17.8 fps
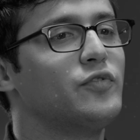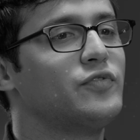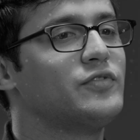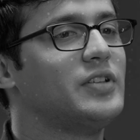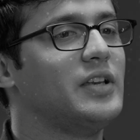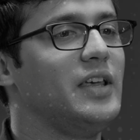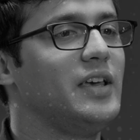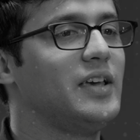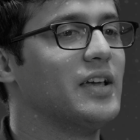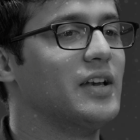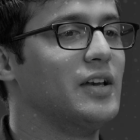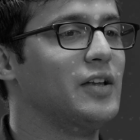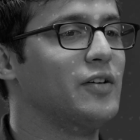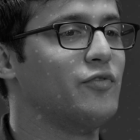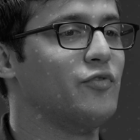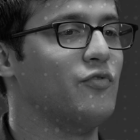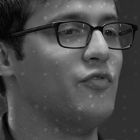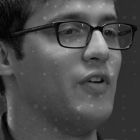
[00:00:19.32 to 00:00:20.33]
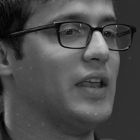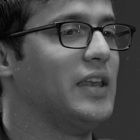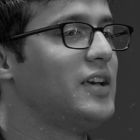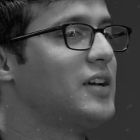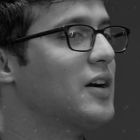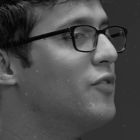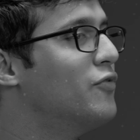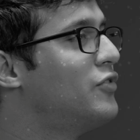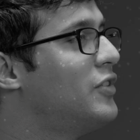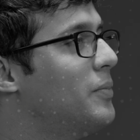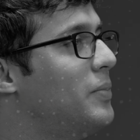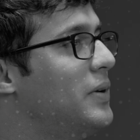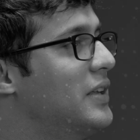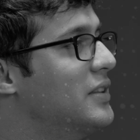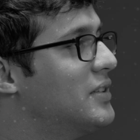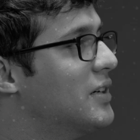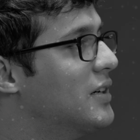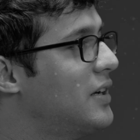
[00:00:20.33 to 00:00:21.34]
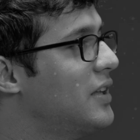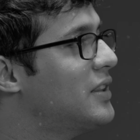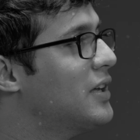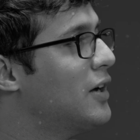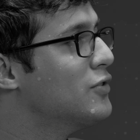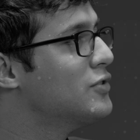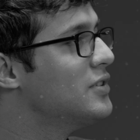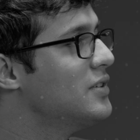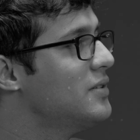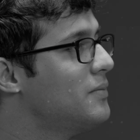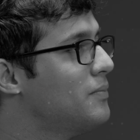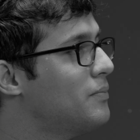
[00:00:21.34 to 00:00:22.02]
of 3 can live very comfortably in 30,000,